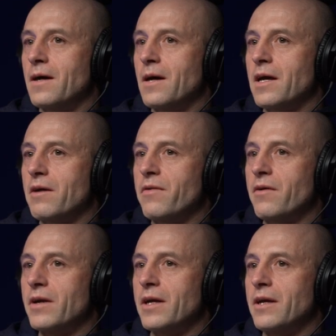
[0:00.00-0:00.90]
I get
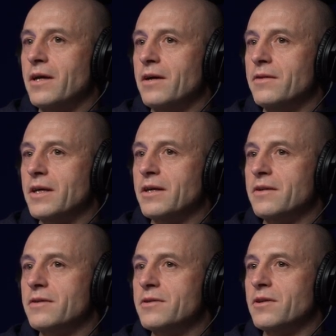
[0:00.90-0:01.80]
very
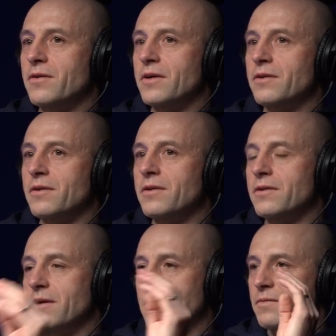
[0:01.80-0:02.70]
dictatorial,
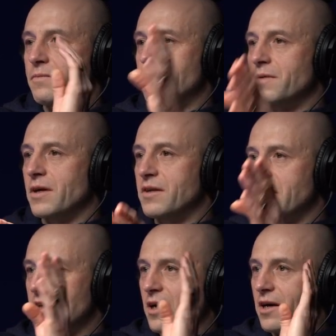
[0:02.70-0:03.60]
as
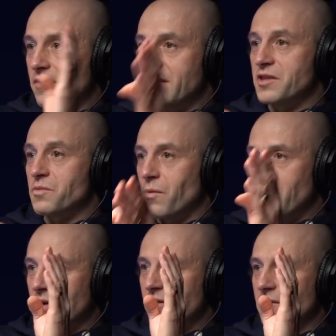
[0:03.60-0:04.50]
in like this is what
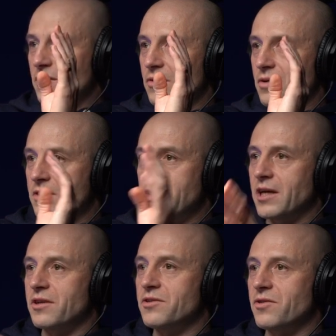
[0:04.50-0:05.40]
we're going to do. I
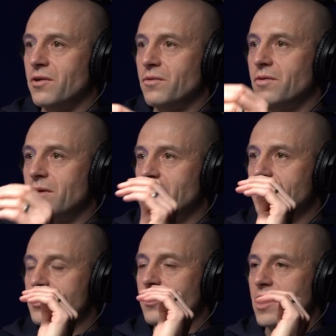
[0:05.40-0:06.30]
take control
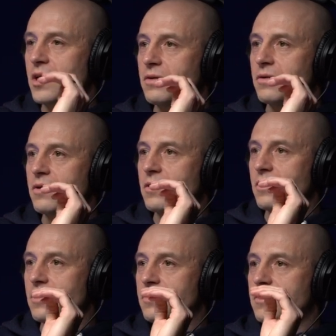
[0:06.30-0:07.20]
and try and
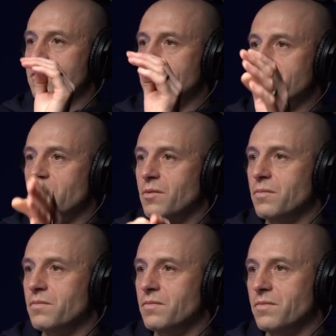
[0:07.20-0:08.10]

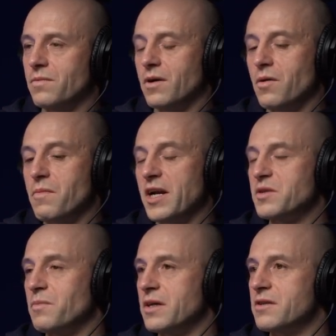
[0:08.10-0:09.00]
control or
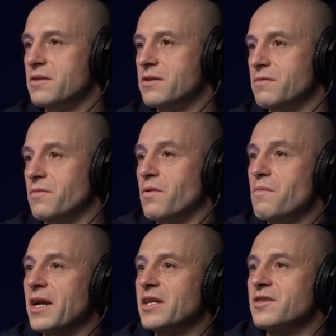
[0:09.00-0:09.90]
manage my or
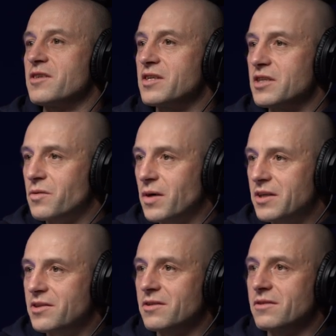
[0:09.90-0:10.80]
manage the
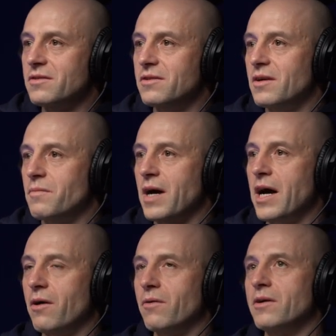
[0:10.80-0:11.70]
situation
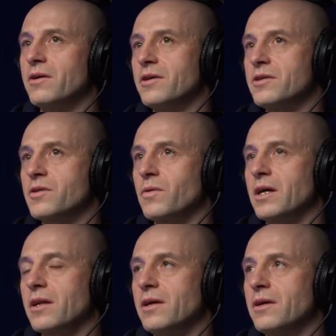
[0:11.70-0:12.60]
out as
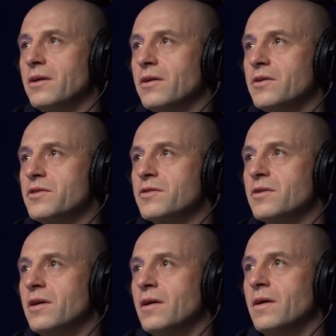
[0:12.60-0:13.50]
quickly as
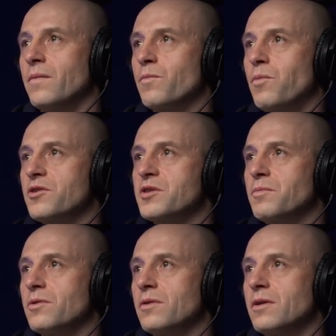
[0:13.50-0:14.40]

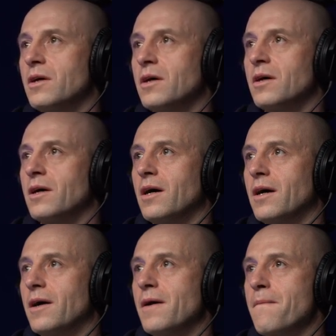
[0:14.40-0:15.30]
possible.
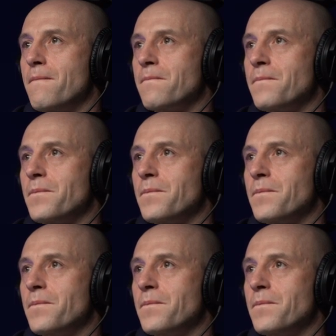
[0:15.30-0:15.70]
Um,